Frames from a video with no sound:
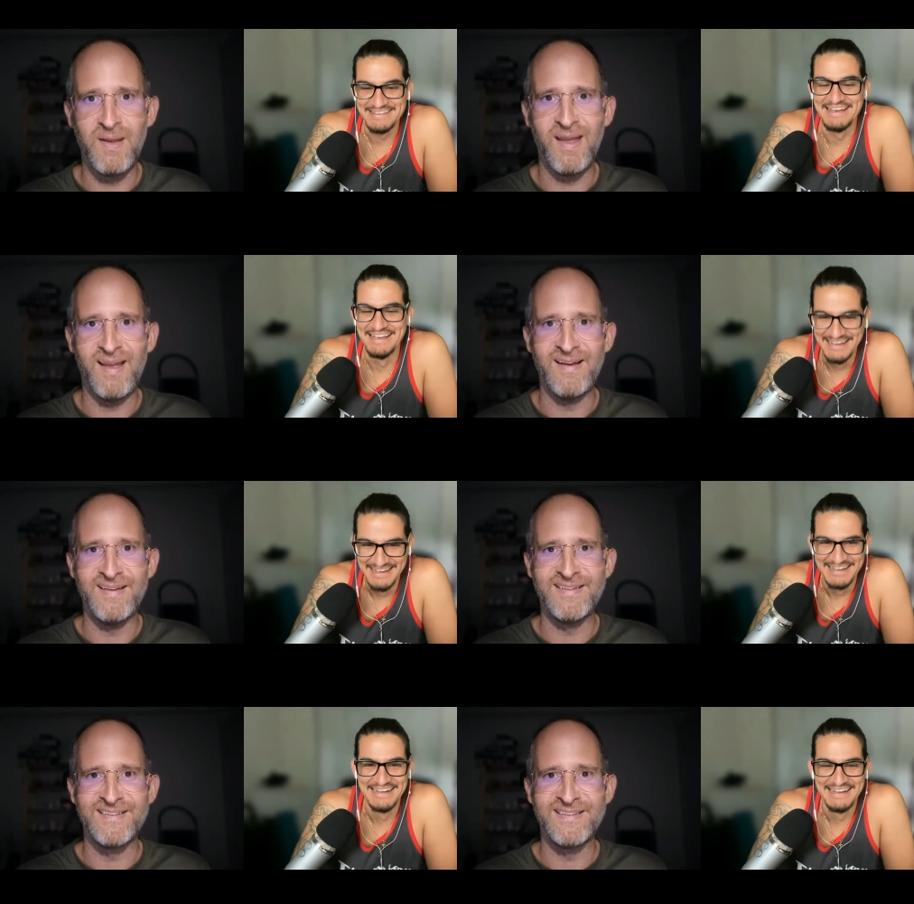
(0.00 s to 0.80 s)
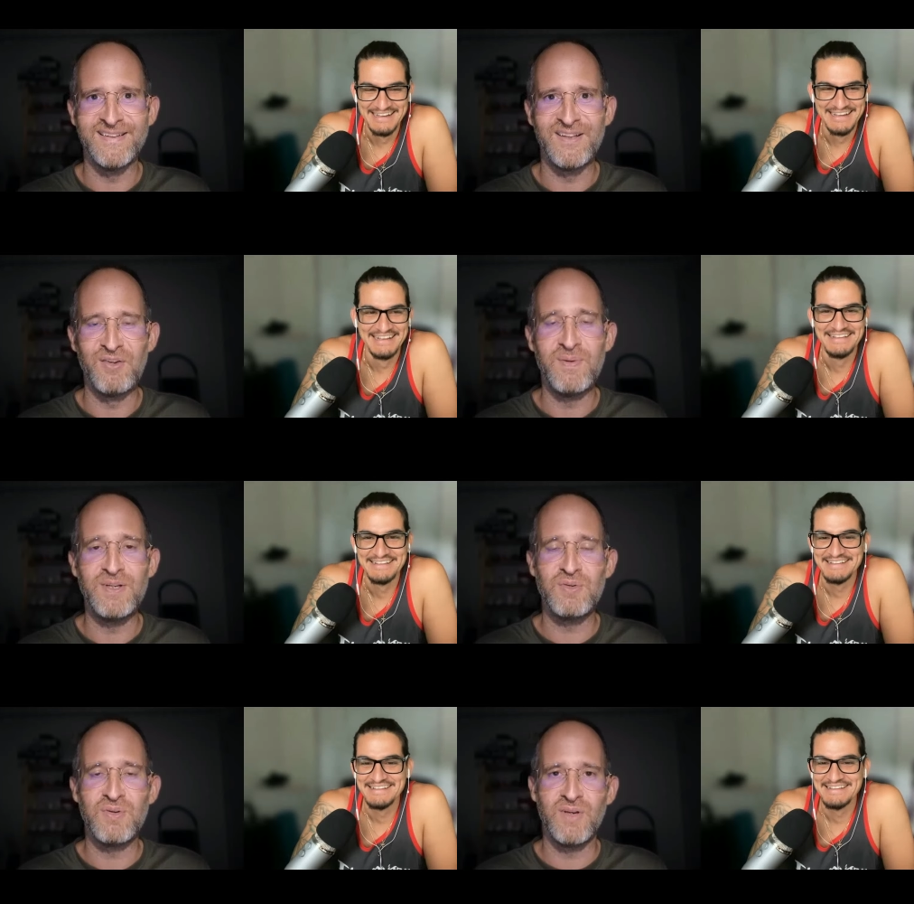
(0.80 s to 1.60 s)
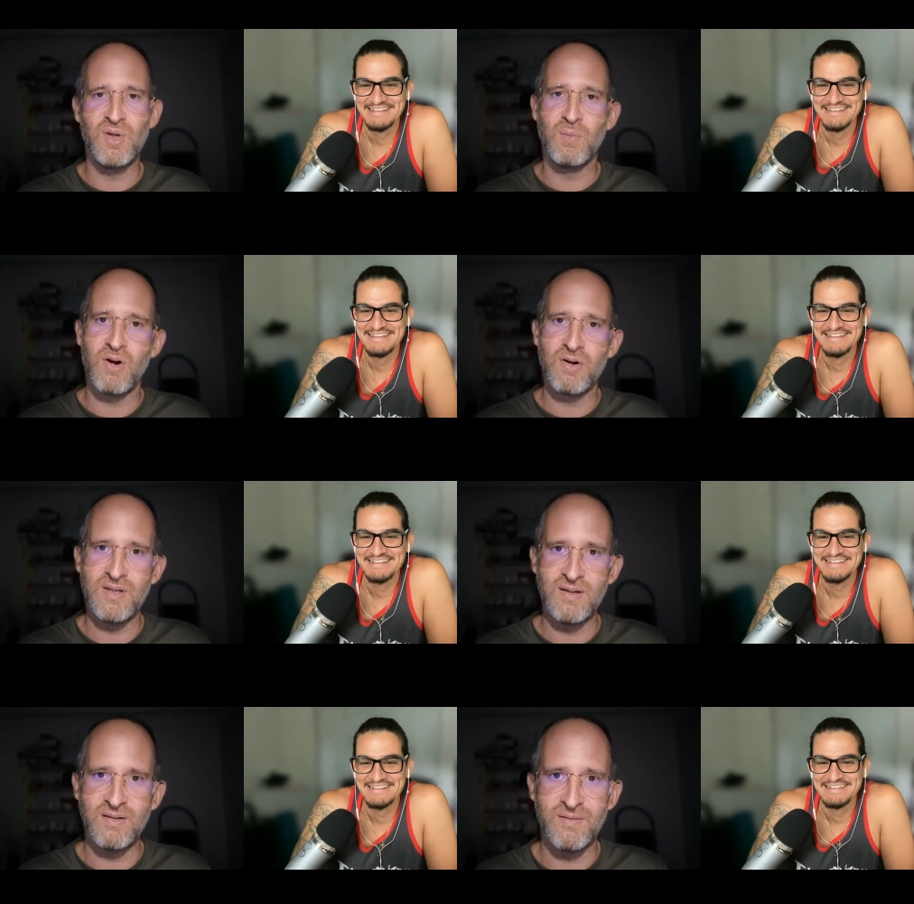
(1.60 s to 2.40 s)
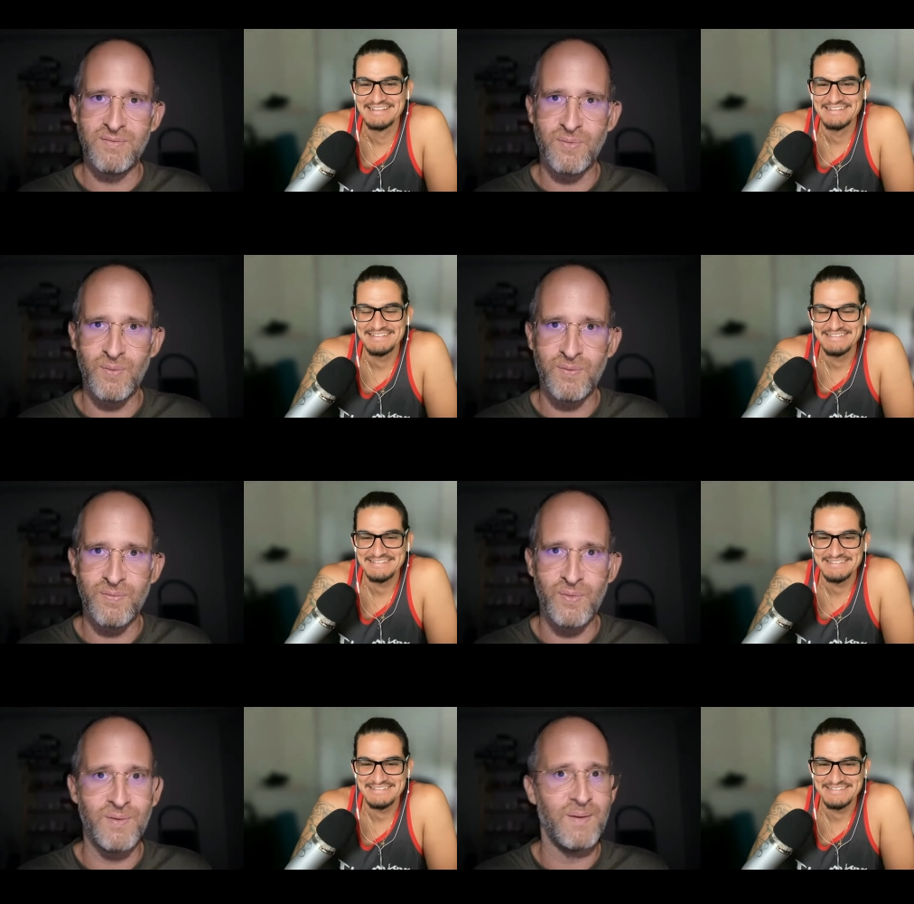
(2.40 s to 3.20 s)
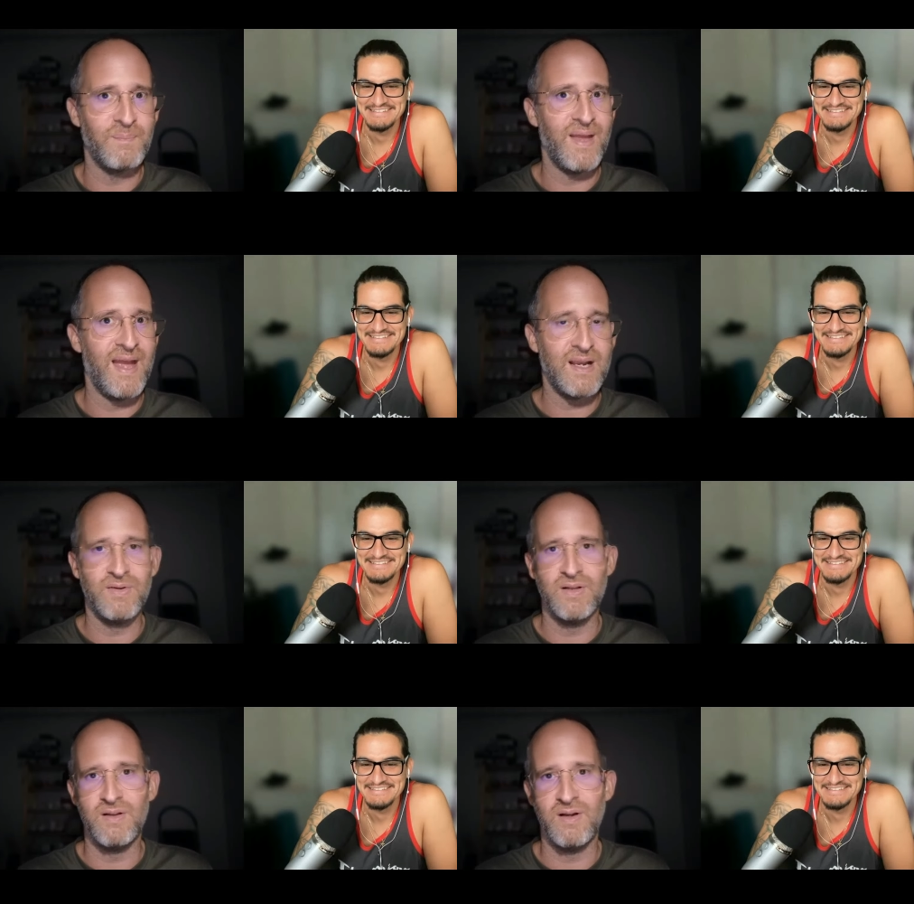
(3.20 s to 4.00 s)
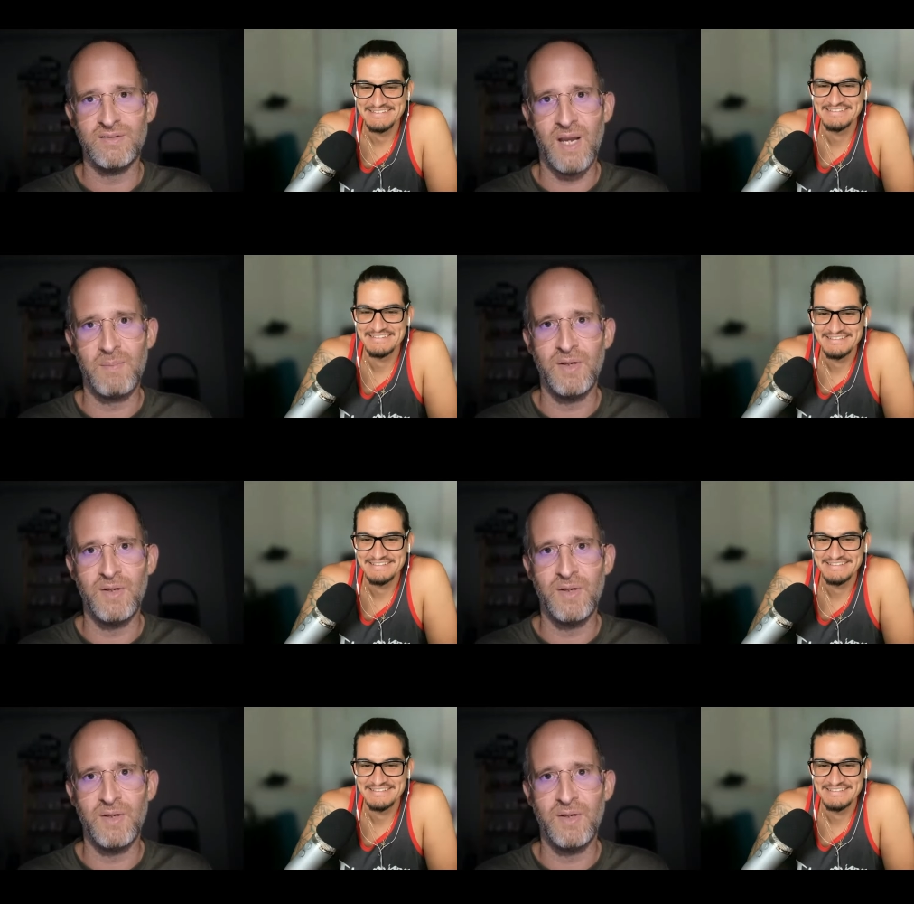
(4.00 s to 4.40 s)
Speaker 1: and you've been doing video marketing for for a heck of a long time.